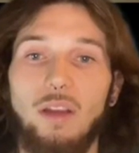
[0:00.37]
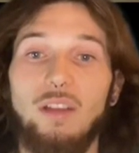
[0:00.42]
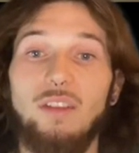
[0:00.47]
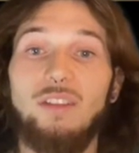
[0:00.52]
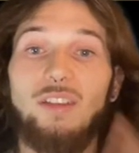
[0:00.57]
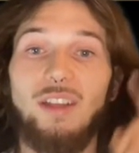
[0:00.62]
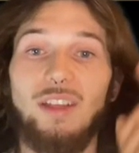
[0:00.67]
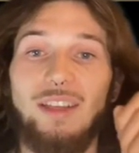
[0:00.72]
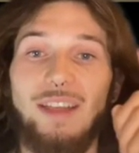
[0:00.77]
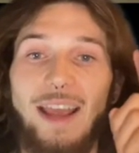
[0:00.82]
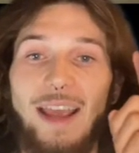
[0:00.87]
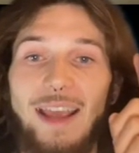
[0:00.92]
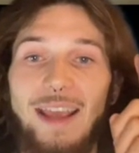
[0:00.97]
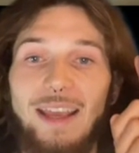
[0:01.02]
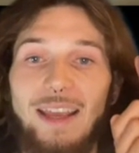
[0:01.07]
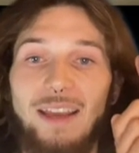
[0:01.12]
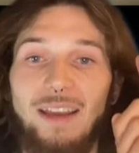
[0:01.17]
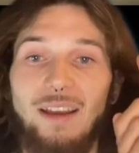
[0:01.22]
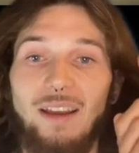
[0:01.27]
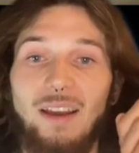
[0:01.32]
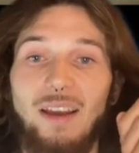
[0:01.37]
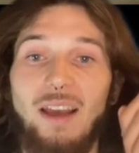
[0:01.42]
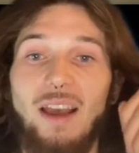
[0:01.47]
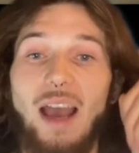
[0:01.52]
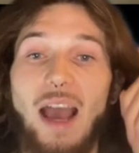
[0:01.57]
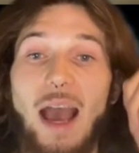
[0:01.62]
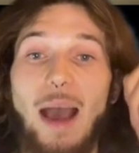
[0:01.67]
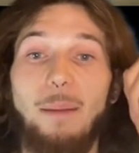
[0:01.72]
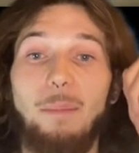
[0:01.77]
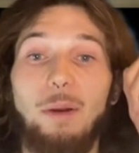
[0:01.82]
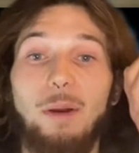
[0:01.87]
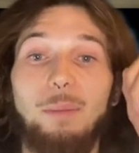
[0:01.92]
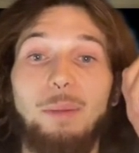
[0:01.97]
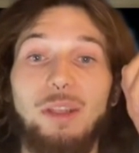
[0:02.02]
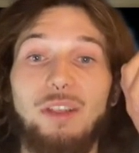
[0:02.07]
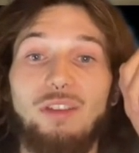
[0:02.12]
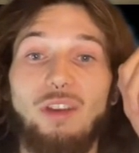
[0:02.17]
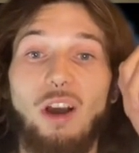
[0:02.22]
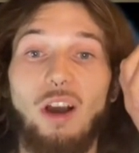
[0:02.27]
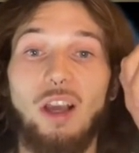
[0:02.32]
Today, I'm going to
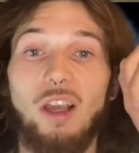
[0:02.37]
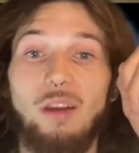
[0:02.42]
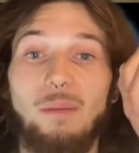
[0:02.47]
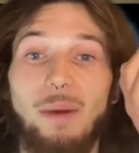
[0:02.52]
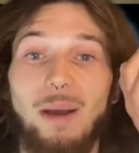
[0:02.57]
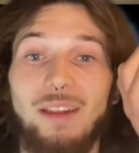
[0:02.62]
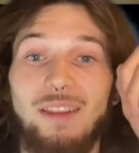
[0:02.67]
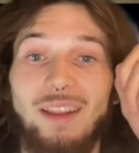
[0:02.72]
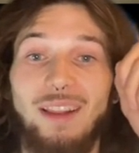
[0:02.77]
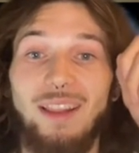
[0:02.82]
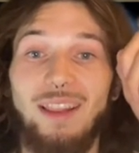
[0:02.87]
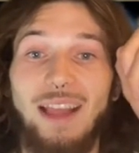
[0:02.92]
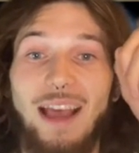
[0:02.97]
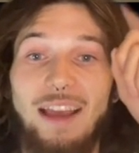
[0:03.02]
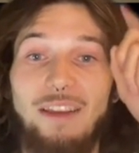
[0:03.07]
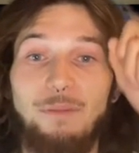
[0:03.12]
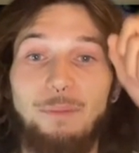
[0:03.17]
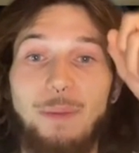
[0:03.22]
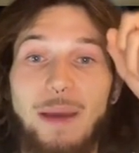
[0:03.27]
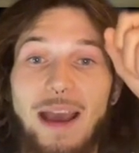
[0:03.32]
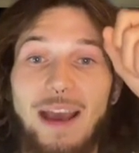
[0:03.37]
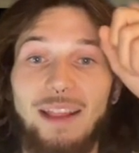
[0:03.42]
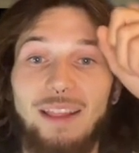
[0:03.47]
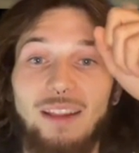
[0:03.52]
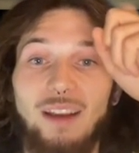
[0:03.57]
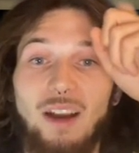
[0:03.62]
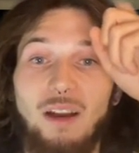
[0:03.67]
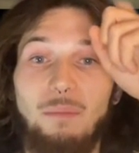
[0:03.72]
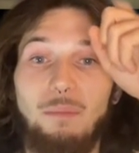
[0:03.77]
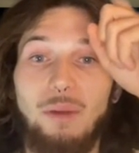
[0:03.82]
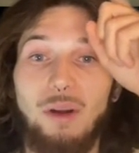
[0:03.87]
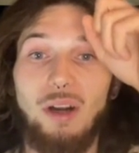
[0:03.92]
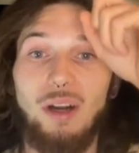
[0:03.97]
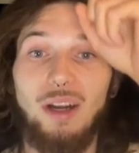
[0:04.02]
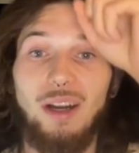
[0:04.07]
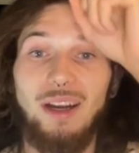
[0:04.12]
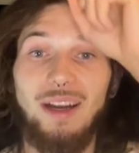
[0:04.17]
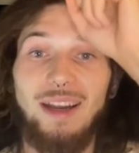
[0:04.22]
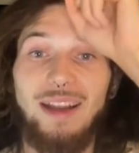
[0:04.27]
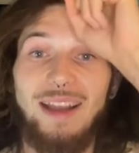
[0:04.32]
be talking about the life path
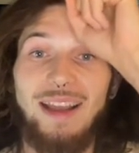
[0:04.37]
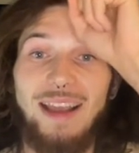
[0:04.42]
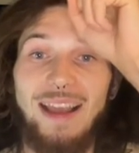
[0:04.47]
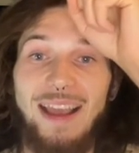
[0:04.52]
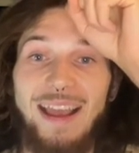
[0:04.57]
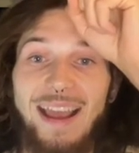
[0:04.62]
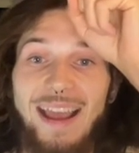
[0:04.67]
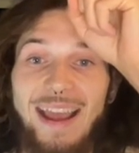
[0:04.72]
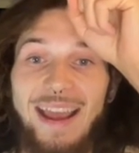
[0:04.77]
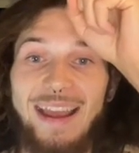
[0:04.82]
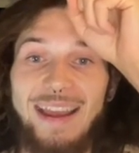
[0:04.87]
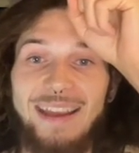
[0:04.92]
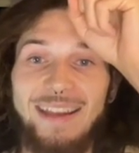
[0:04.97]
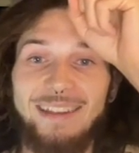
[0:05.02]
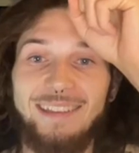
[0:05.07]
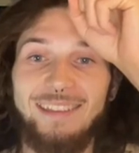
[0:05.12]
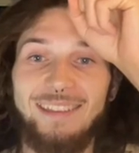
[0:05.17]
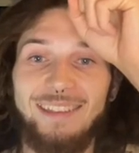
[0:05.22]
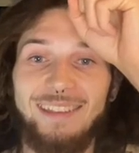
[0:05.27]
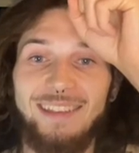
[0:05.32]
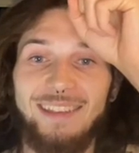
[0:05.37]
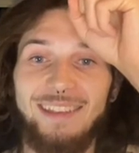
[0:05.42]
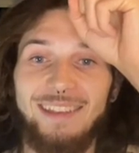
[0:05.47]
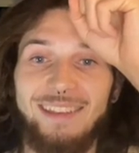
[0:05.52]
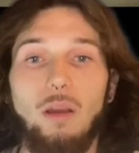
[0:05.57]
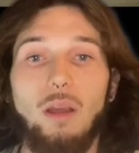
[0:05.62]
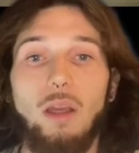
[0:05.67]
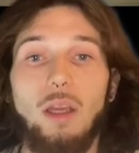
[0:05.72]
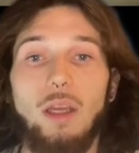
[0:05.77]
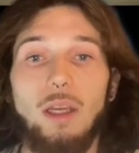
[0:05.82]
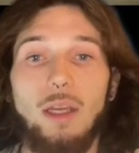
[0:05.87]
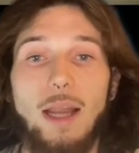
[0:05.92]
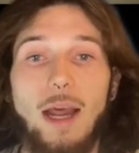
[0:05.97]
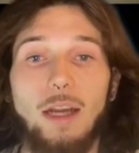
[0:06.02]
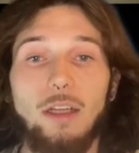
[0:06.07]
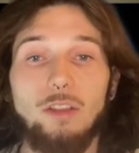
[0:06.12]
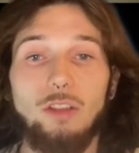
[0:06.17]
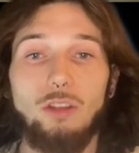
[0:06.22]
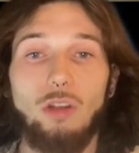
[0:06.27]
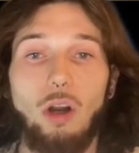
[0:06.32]
number 8. Now
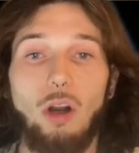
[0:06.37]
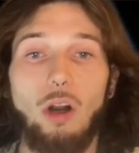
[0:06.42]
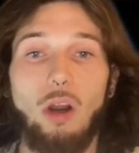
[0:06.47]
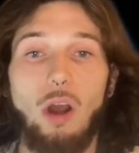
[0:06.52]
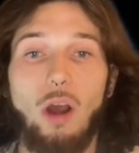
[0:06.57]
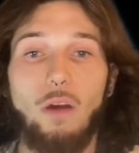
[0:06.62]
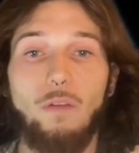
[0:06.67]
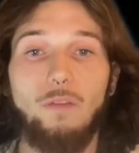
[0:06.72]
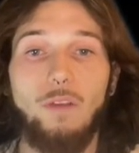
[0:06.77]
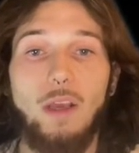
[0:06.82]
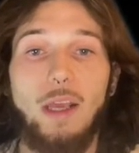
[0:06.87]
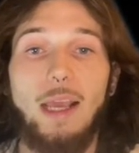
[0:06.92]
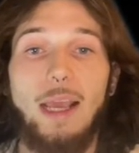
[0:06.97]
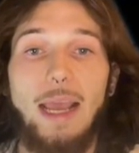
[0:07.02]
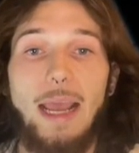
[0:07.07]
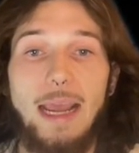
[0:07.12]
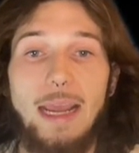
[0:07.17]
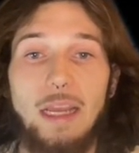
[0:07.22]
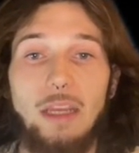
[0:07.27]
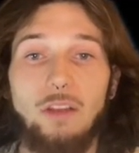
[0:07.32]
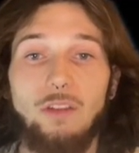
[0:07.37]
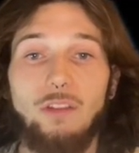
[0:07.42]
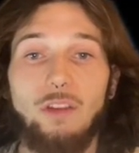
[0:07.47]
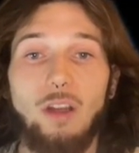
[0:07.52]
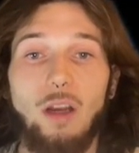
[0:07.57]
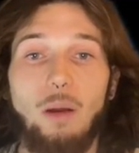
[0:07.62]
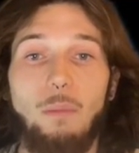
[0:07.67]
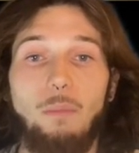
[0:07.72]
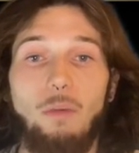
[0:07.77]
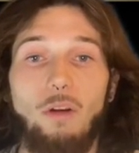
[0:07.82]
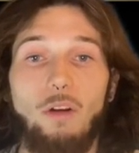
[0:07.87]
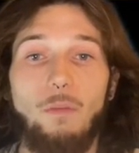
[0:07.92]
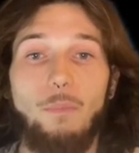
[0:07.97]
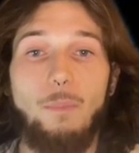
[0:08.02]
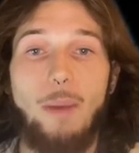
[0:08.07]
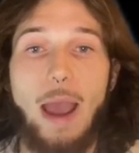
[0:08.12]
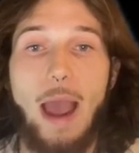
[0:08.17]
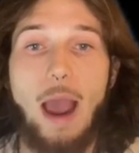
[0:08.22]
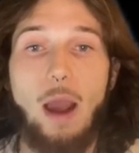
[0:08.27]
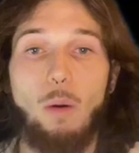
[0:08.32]
to start off, 8 is the number of
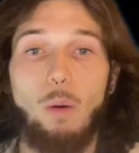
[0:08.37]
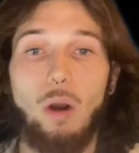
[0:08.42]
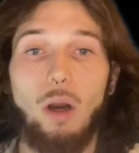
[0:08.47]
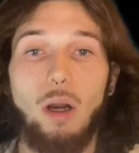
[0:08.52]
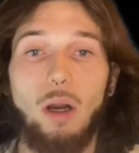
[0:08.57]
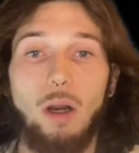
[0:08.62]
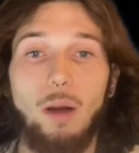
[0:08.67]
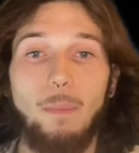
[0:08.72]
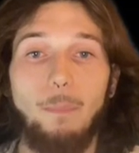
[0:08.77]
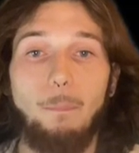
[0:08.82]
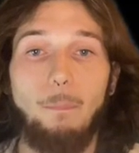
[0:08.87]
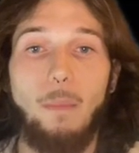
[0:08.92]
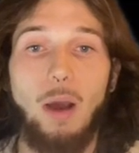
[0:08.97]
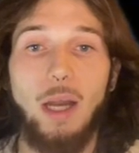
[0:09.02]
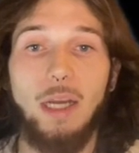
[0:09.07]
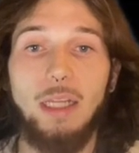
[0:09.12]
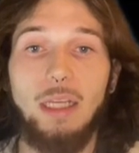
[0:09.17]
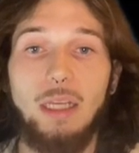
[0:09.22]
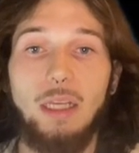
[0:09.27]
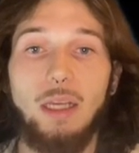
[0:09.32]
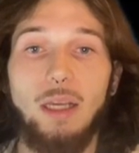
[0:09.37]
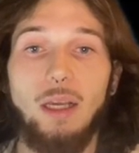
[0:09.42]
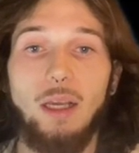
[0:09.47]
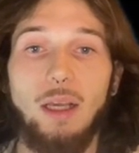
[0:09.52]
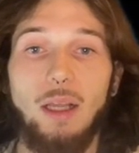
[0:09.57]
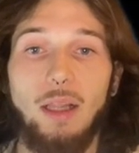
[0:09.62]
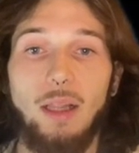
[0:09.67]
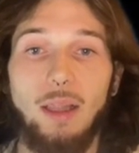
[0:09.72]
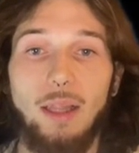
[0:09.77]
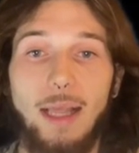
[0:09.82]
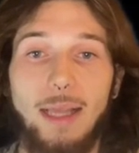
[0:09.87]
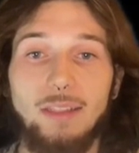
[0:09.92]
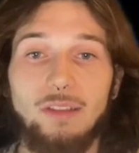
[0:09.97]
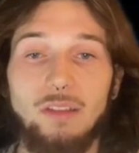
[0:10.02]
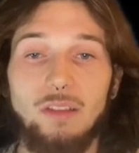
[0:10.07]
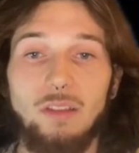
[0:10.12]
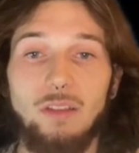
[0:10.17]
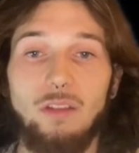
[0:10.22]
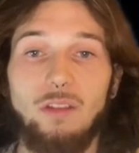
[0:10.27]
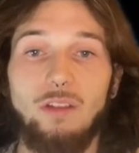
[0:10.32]
power, money,
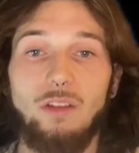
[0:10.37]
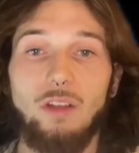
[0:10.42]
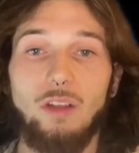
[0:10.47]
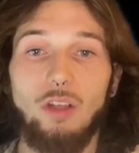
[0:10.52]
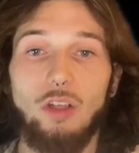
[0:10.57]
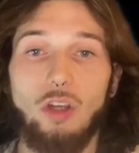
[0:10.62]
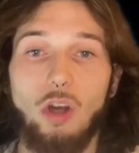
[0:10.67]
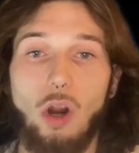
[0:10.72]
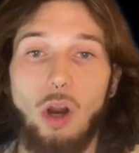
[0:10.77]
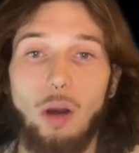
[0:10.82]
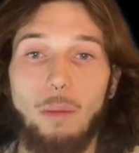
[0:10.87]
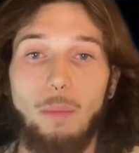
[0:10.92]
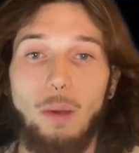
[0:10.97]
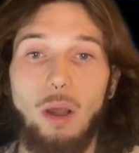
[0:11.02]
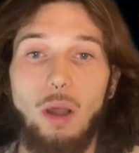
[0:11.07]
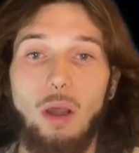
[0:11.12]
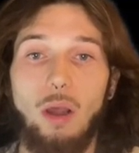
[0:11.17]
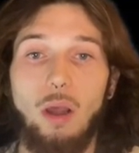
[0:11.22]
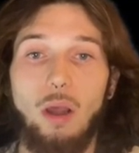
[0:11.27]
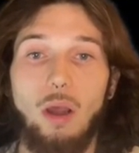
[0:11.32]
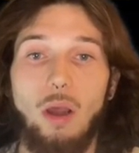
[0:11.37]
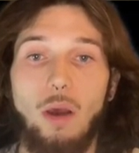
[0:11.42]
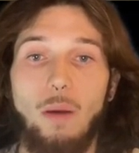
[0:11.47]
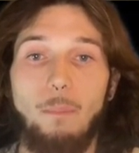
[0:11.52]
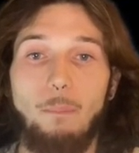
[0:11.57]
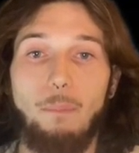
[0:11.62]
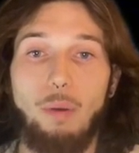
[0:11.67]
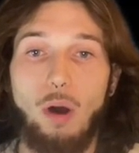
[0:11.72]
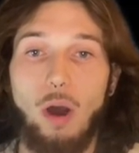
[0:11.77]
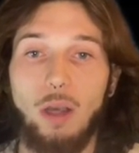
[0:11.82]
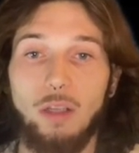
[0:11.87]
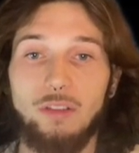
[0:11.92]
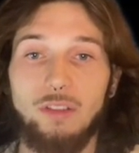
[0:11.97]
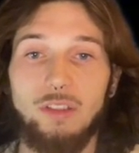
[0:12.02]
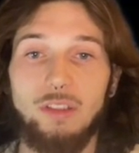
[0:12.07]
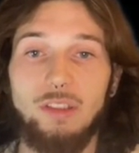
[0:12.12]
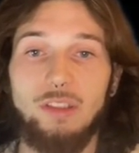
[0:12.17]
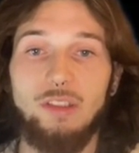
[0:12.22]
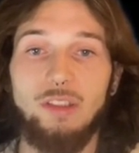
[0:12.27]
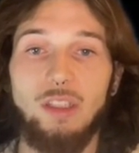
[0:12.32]
lessons, karma,
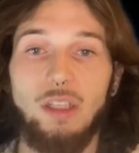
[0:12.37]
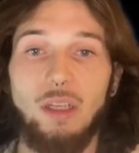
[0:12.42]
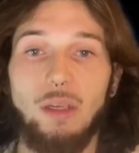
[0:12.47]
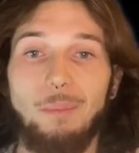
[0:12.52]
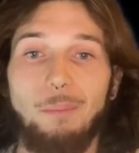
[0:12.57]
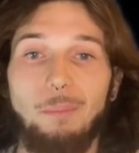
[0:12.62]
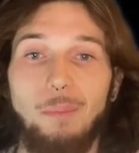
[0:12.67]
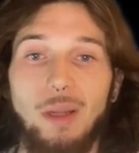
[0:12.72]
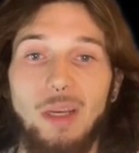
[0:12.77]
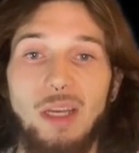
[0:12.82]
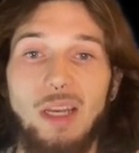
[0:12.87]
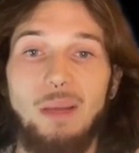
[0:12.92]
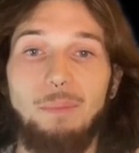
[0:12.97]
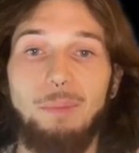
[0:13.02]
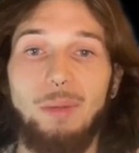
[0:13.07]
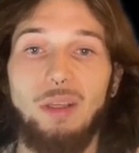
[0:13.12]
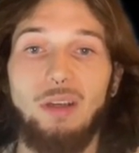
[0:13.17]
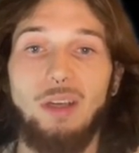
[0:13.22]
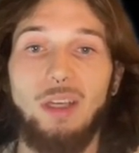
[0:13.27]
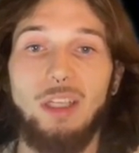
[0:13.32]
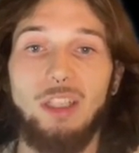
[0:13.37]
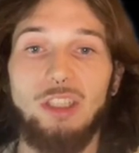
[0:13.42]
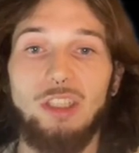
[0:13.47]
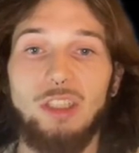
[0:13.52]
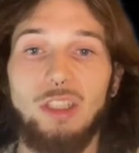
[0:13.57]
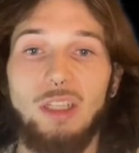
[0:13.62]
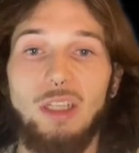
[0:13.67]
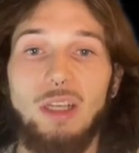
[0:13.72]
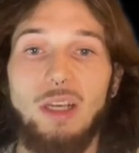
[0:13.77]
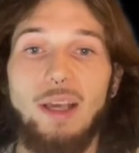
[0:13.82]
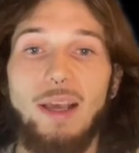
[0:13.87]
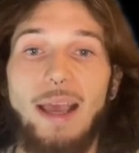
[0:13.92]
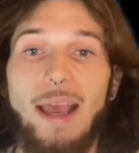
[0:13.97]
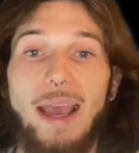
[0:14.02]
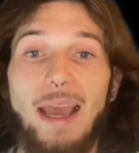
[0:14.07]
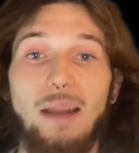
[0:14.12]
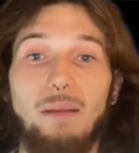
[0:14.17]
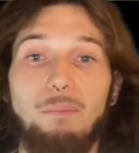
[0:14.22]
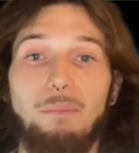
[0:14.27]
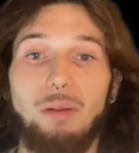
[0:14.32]
bosses, manipulation,
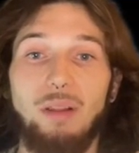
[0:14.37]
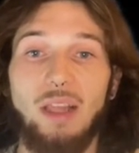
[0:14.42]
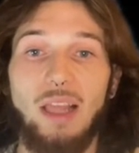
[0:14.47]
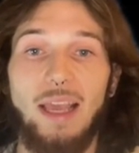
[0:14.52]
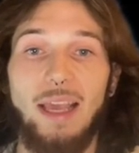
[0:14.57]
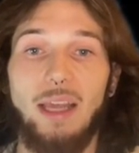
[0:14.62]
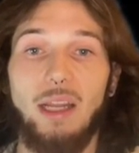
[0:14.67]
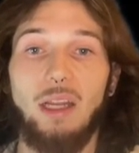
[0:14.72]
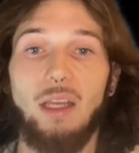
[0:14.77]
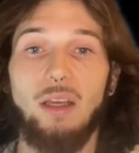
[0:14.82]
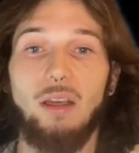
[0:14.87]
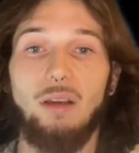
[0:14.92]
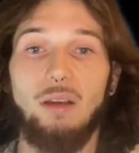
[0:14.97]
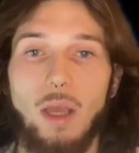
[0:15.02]
and planning.